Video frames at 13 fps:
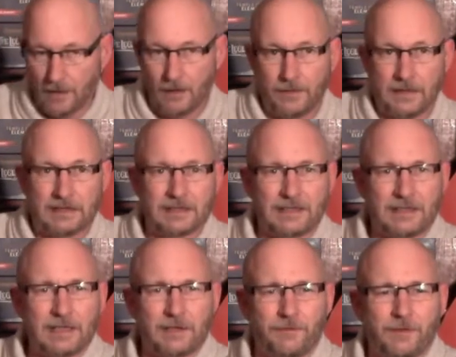This is
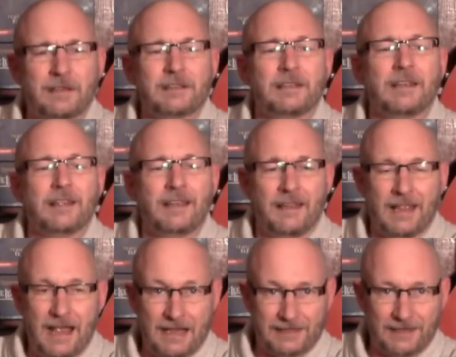Sisyphus. He
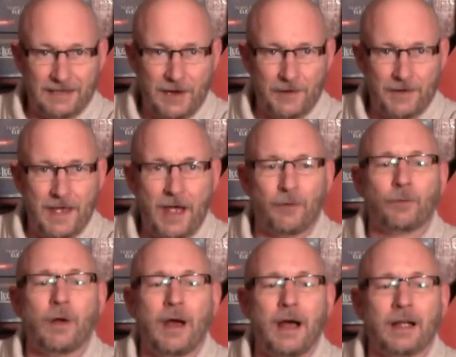has to carry that
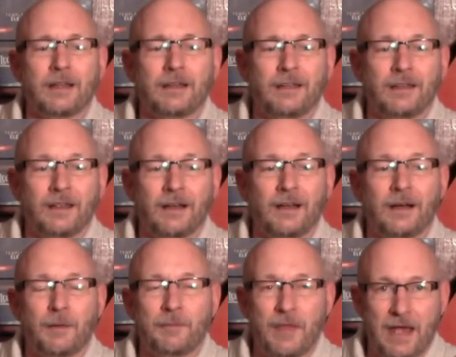rock
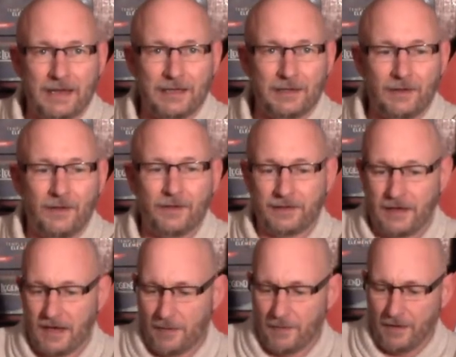up that hill all the
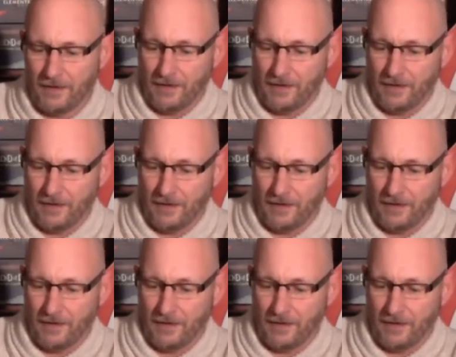time.